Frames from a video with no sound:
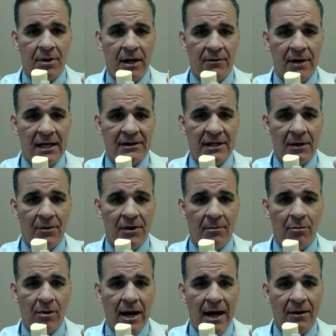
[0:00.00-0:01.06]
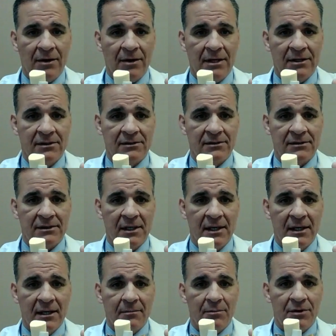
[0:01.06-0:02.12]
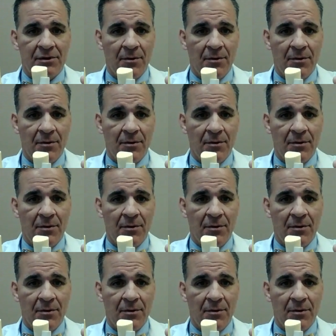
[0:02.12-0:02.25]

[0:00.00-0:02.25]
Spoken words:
right there where the brown is, but the rest